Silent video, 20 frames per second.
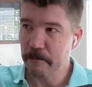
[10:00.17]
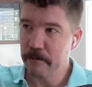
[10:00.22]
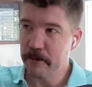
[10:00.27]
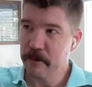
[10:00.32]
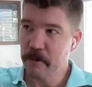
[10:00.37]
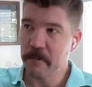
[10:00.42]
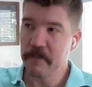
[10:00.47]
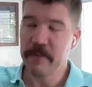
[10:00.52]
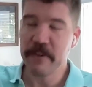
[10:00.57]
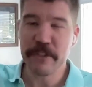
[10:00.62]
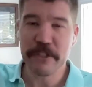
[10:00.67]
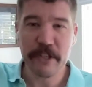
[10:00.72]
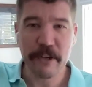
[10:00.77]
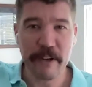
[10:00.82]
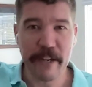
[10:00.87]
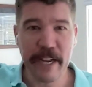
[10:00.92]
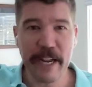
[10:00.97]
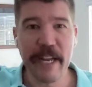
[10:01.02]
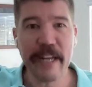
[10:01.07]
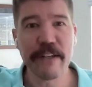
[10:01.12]
So the
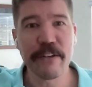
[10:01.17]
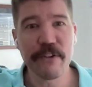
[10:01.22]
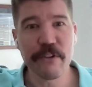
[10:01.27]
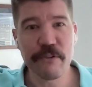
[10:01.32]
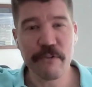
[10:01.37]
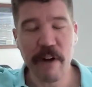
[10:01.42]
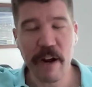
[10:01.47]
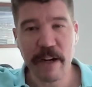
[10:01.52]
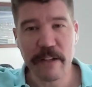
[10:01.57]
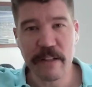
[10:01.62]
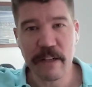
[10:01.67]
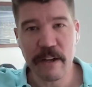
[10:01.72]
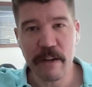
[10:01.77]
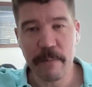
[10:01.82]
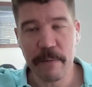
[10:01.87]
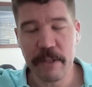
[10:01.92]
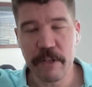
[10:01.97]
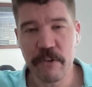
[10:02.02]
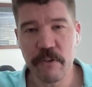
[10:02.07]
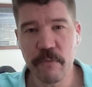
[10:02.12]
visionary can't distract the
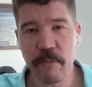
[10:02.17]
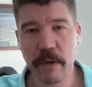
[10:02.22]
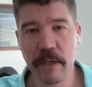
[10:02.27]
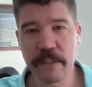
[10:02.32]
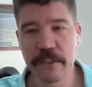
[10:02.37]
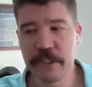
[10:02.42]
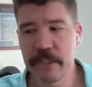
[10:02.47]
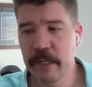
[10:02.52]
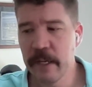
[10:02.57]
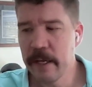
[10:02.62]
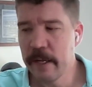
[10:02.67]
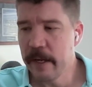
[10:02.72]
company too much.